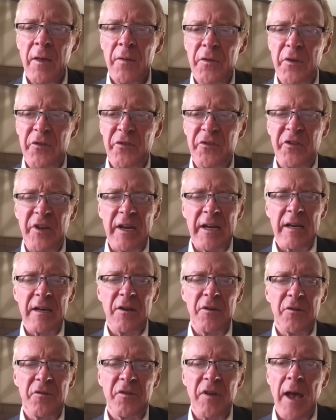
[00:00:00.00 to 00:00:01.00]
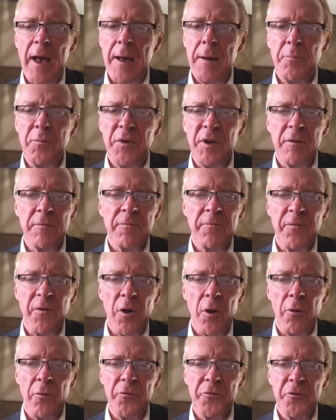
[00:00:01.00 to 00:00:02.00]
The sickness ebbed and
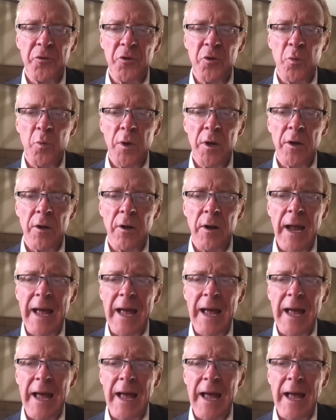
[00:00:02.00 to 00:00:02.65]
flowed through the winter,